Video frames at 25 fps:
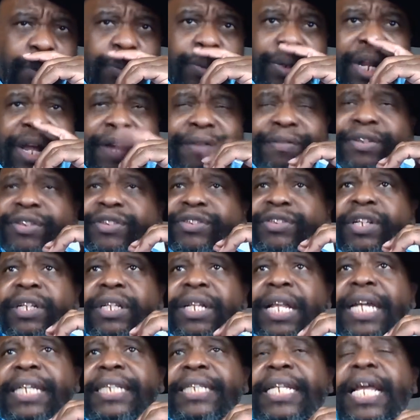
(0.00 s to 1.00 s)
whatever, and shit
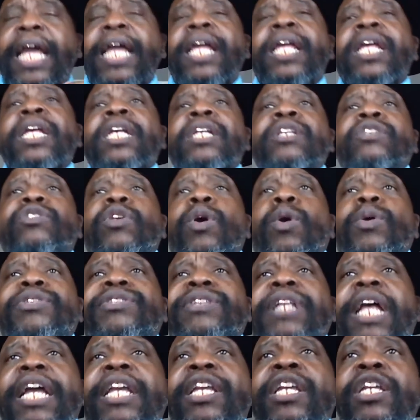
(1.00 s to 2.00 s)
like that. So
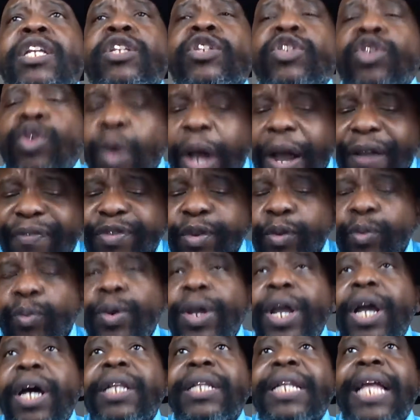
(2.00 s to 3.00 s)
it's like, you have to
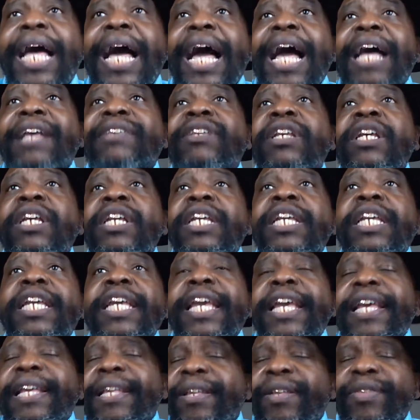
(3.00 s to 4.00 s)
realize
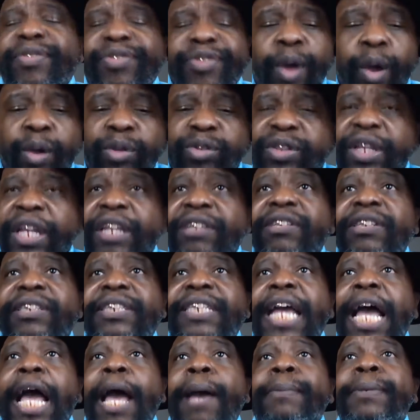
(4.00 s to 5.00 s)
those things are
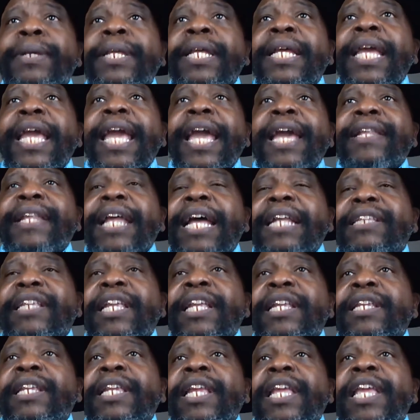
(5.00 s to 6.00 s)
timing, and that
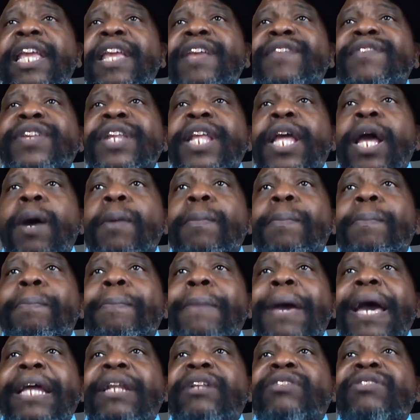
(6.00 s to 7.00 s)
didn't even help
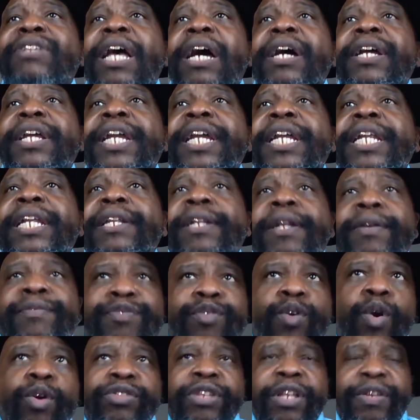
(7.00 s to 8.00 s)
matters out any. Of
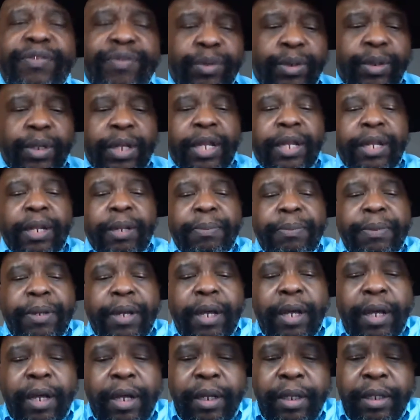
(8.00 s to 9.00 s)
course, they would end
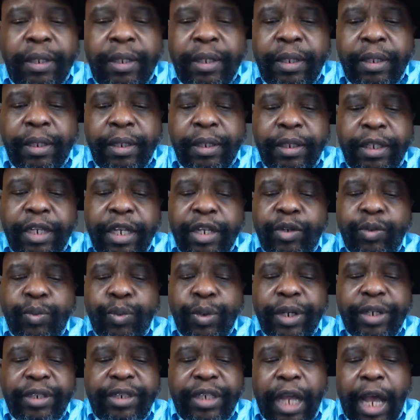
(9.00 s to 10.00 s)
up getting
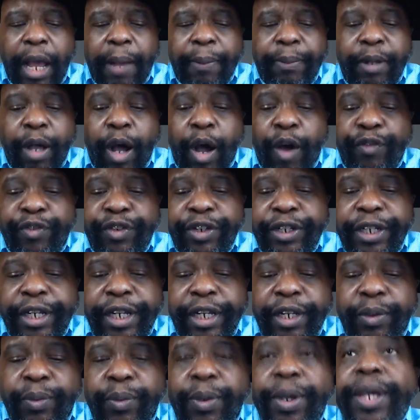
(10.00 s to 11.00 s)
rid of Tom Coughlin
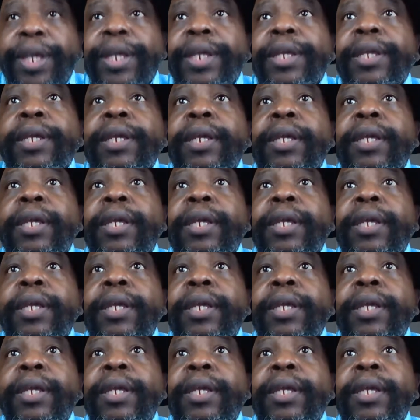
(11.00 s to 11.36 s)
anyway